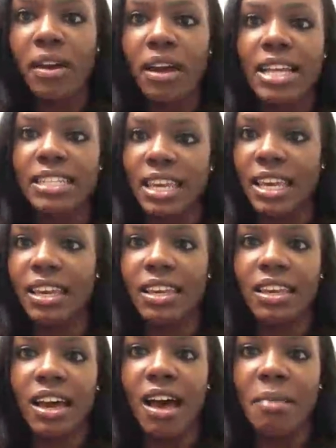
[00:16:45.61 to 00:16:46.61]
I
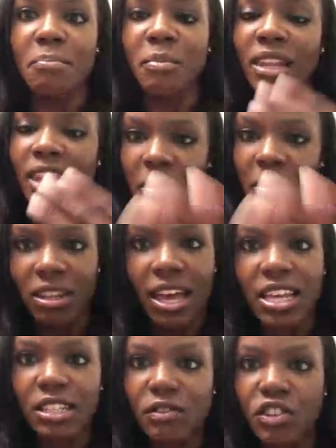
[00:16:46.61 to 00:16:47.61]
take um,
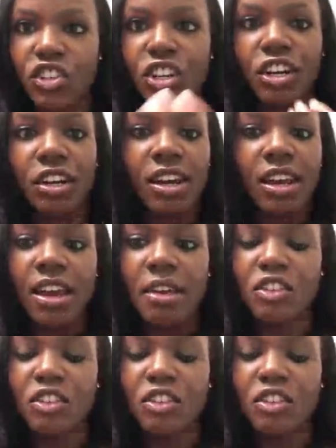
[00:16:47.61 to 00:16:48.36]
for sure, mm-hmm.